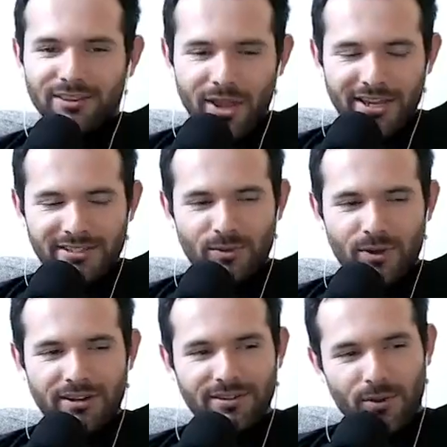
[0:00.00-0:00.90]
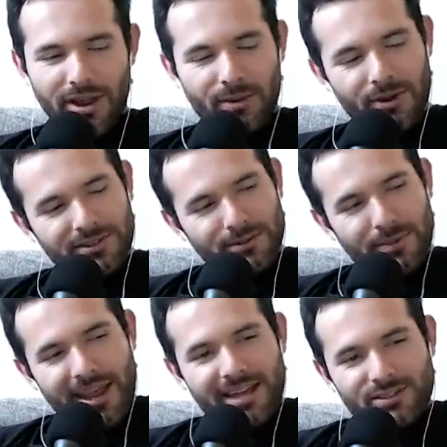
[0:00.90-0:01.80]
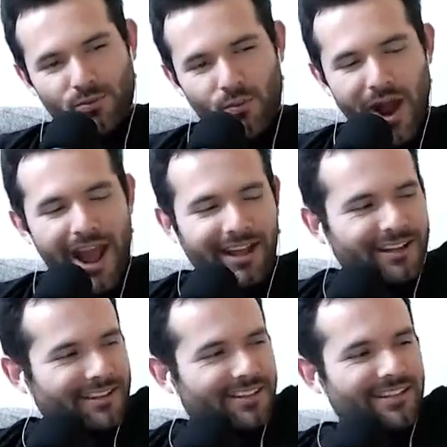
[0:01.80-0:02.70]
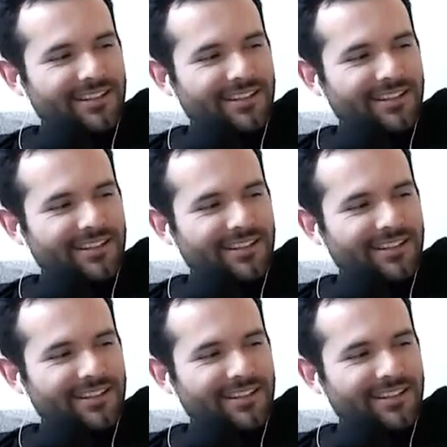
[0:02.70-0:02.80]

way he wears his pants, whack. His